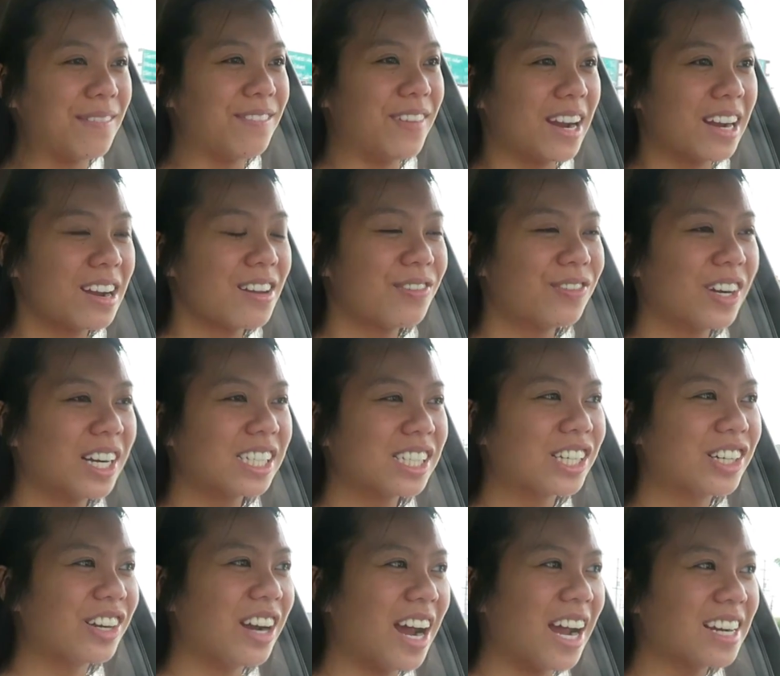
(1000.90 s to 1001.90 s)
very
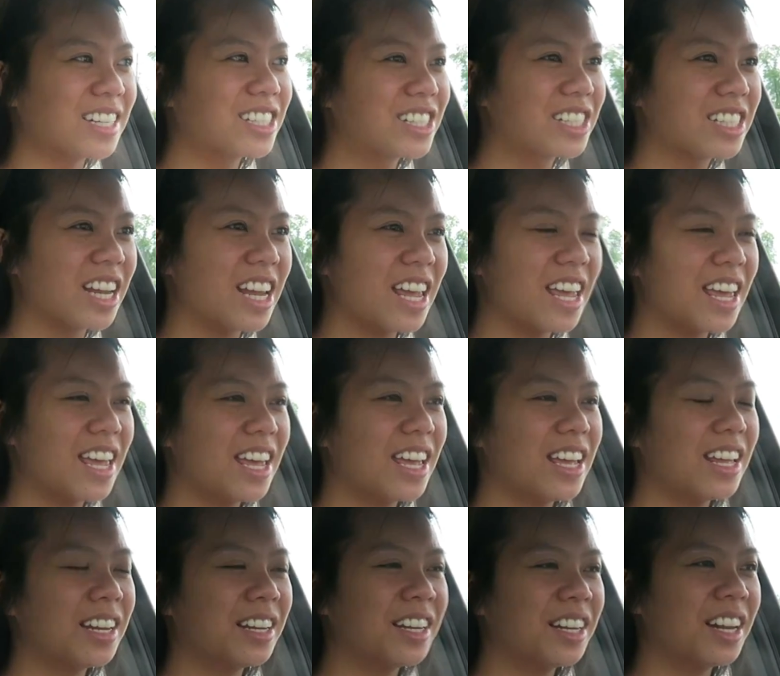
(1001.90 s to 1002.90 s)
first crush
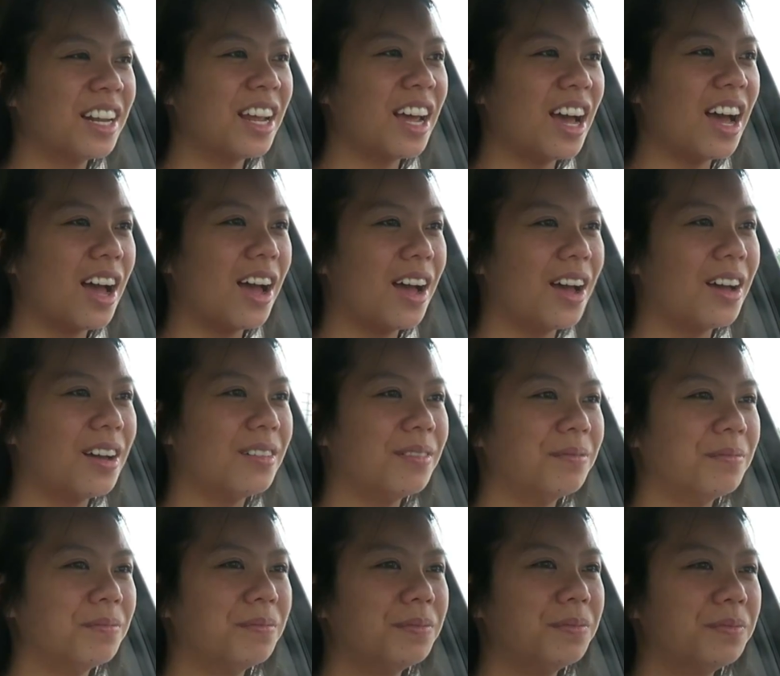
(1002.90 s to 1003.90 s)
in
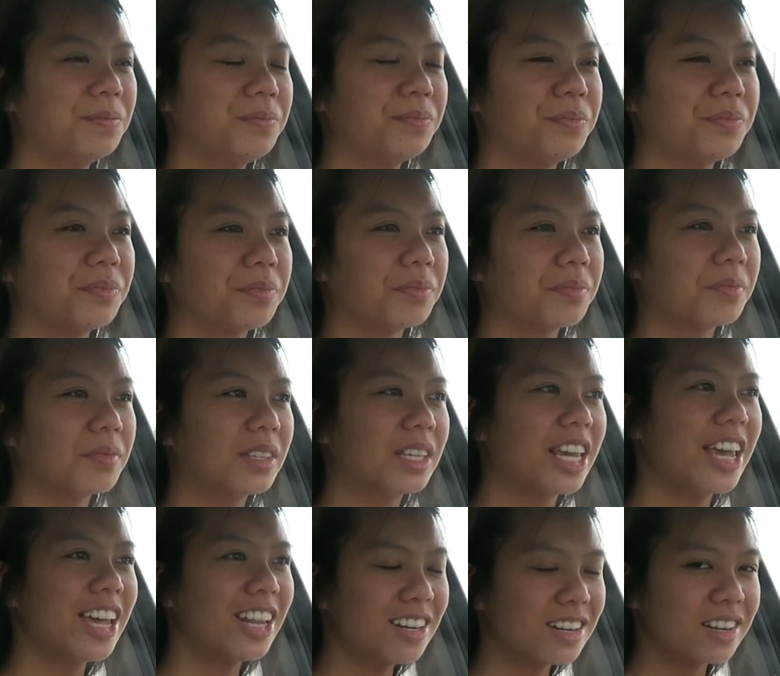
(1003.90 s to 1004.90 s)
um,
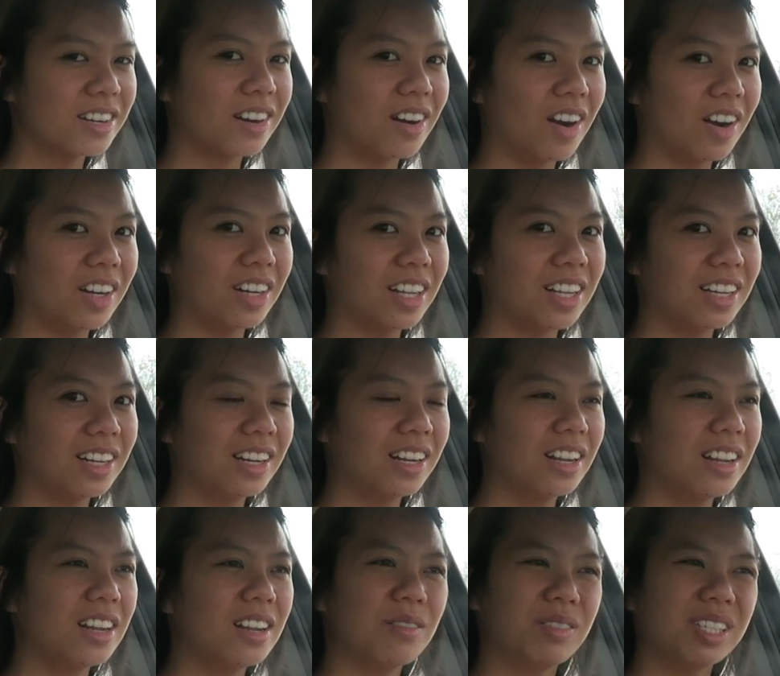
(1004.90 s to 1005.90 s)
kindergarten.
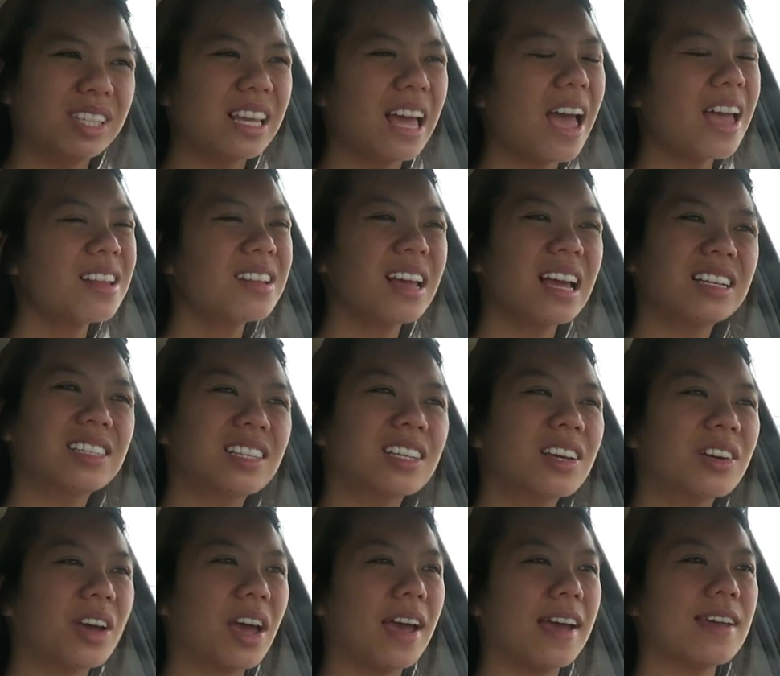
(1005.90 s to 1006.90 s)
Was,
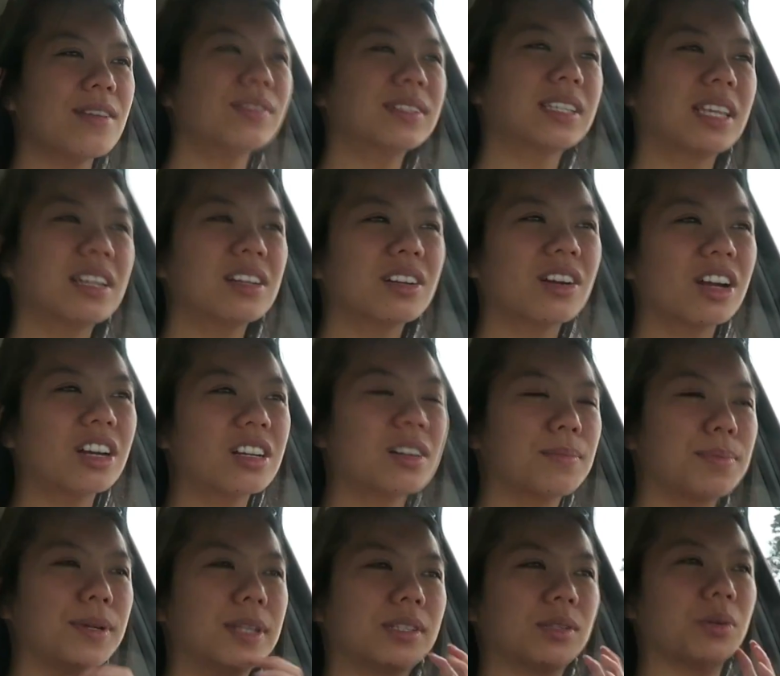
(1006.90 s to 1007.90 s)
actually, okay, it was kindergarten
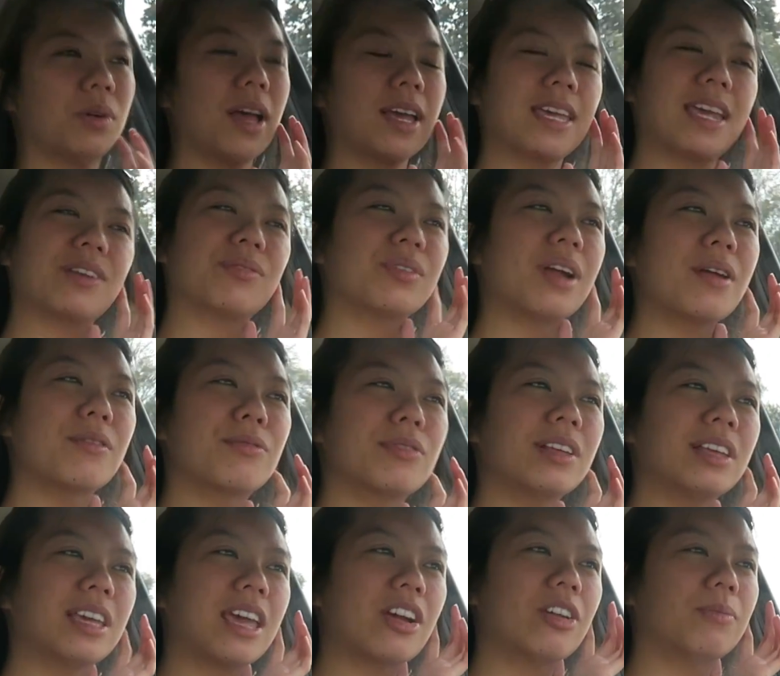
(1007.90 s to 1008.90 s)
or preschool. I can't, I
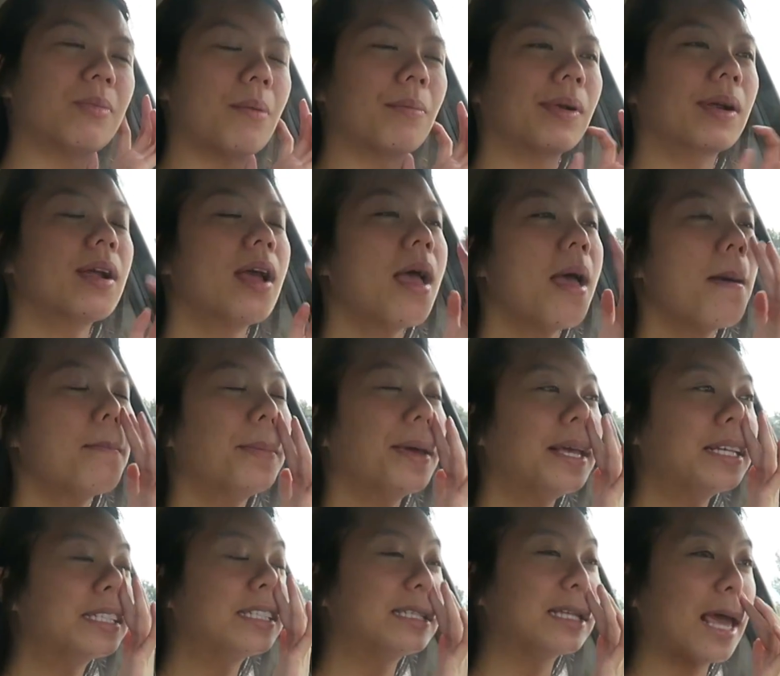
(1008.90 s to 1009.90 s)
really can't remember.
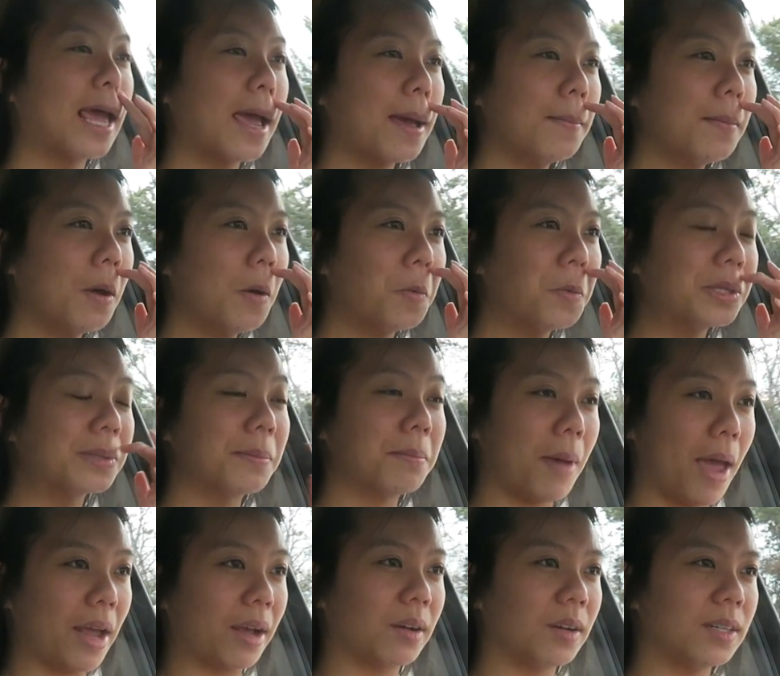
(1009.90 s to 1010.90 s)
But his name was
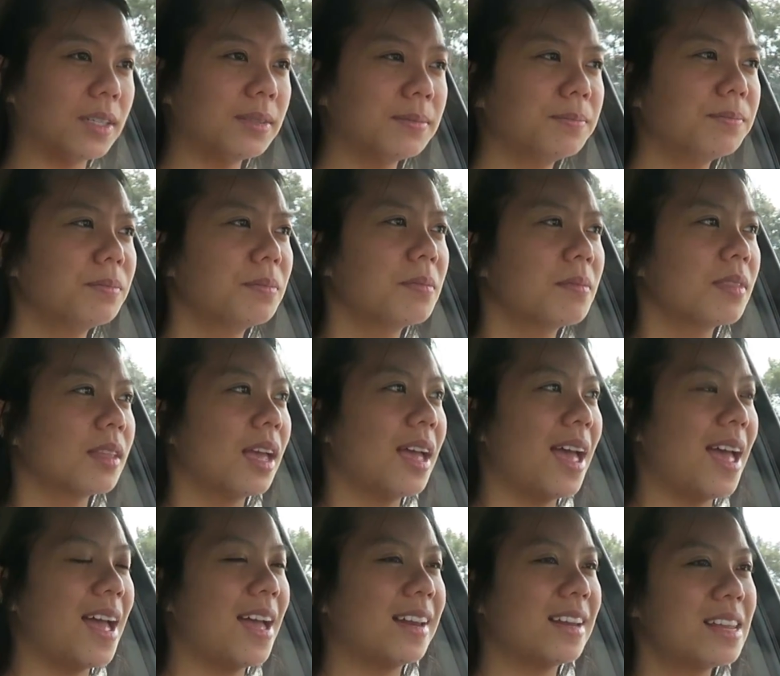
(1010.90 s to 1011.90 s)
Michael,
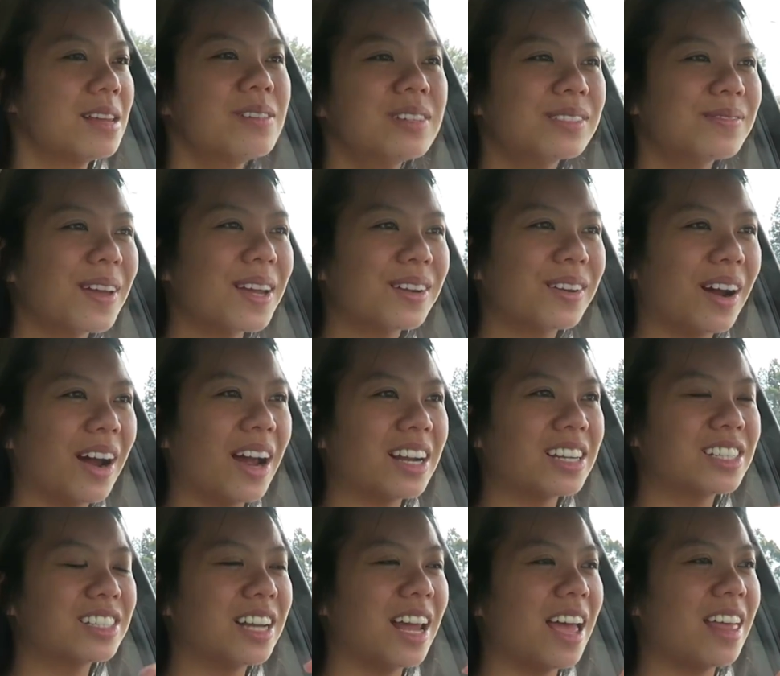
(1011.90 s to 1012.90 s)
and he was my
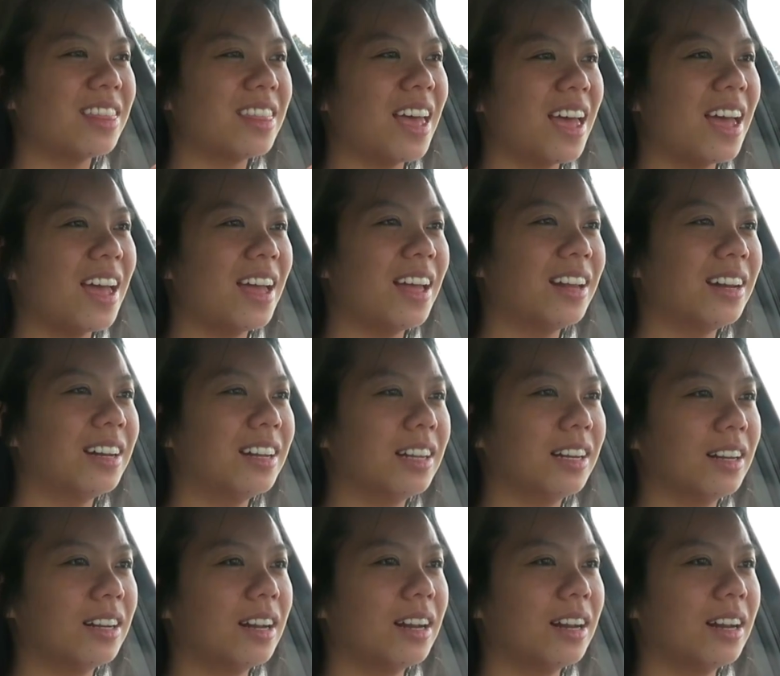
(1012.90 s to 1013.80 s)
crush. And then